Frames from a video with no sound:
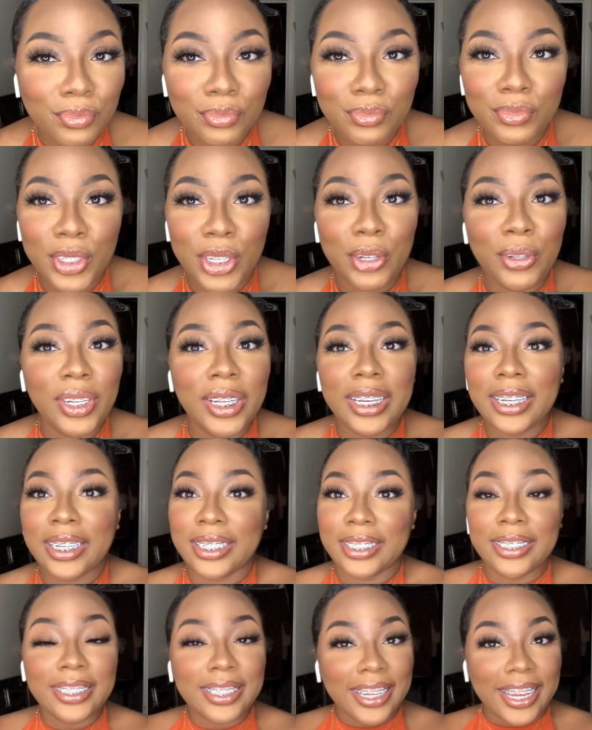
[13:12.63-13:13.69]
you look
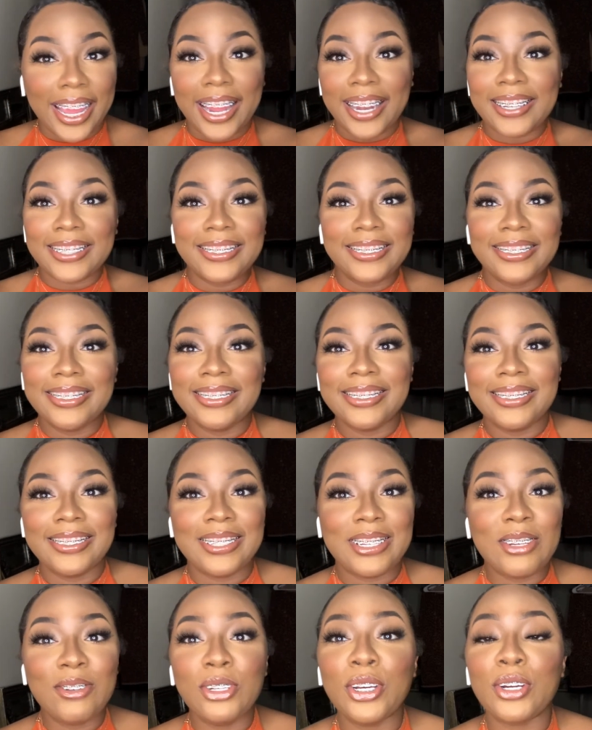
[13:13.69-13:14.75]
good.
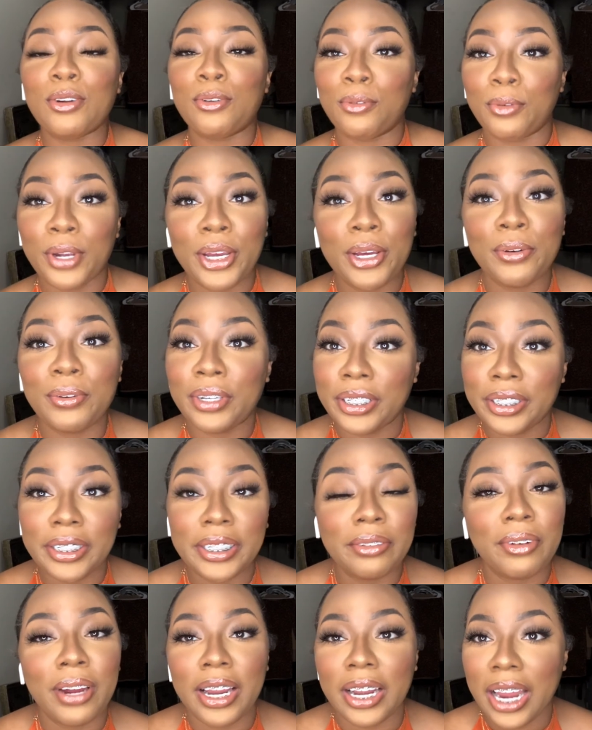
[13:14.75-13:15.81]
You look real good
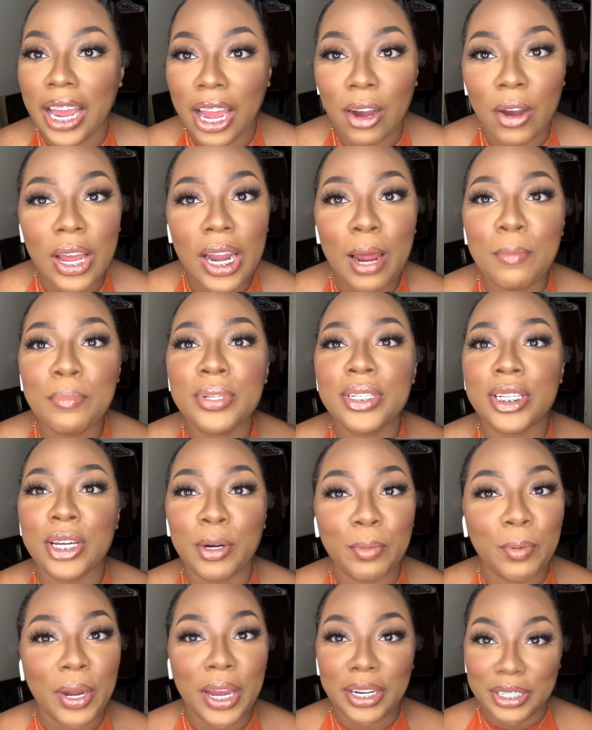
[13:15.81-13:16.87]
right now, and I'm so
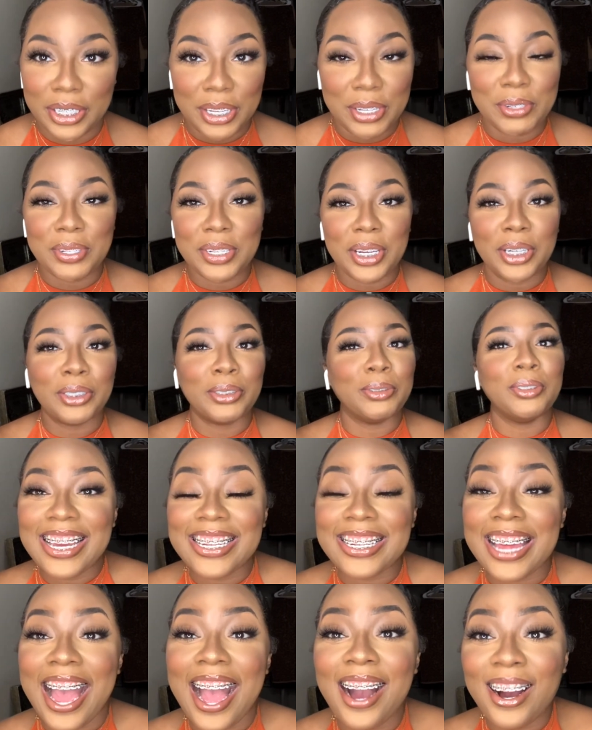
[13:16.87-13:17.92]
proud of you. So
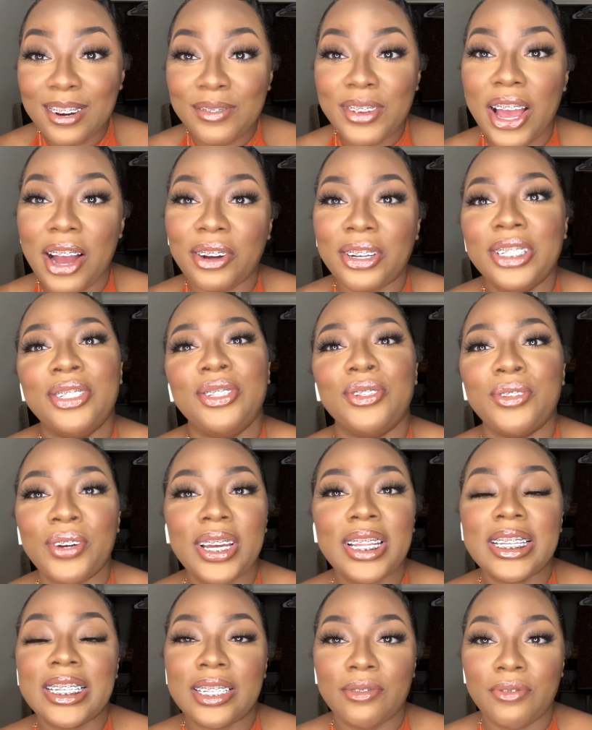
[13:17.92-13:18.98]
I hope y'all enjoyed
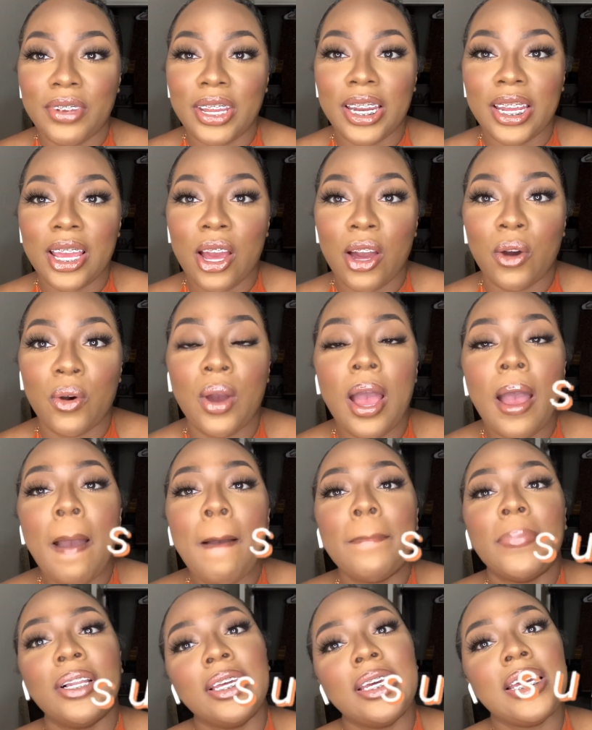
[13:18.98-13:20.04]
this video.
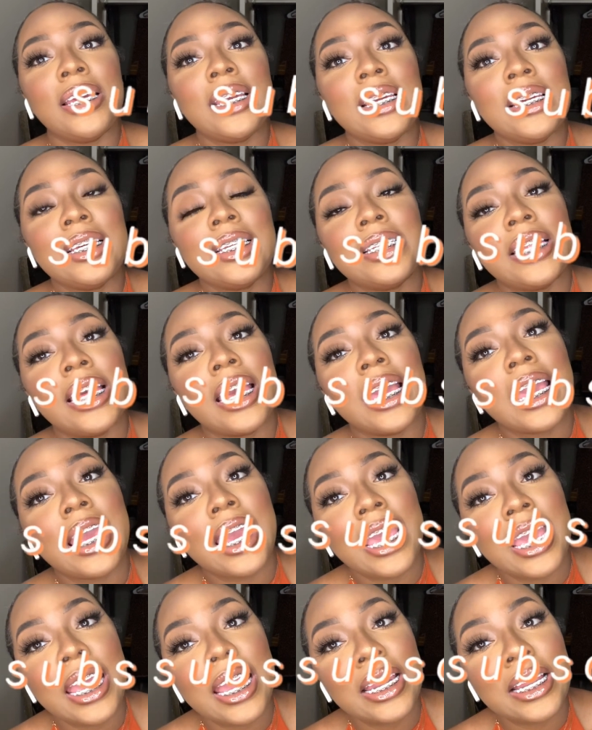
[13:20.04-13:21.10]
Please
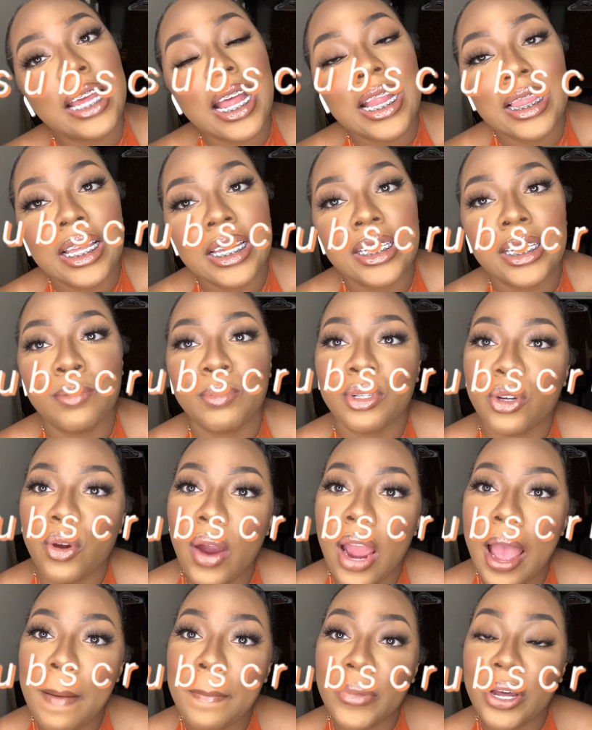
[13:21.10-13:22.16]
hit the
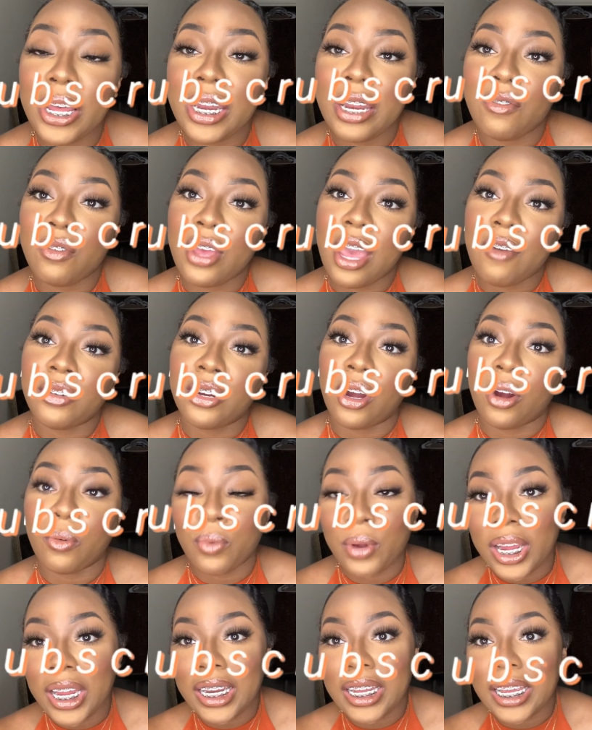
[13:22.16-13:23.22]
subscribe button if you haven't
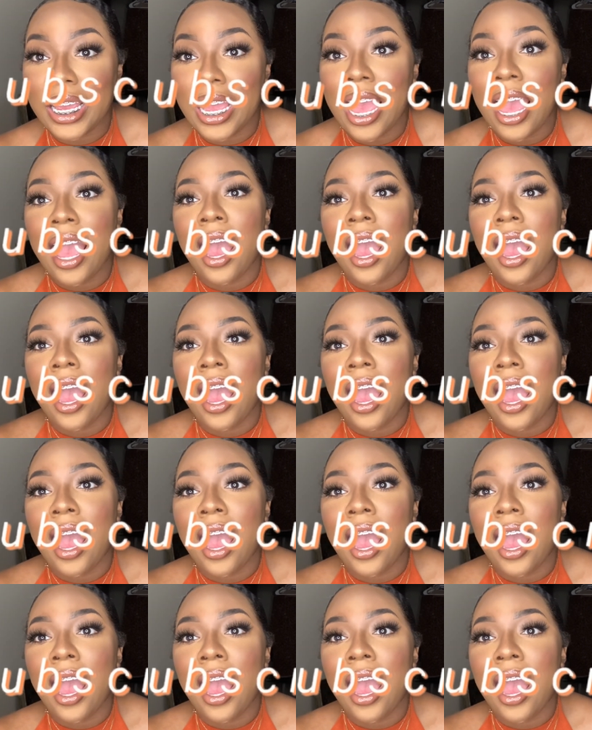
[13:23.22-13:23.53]
already.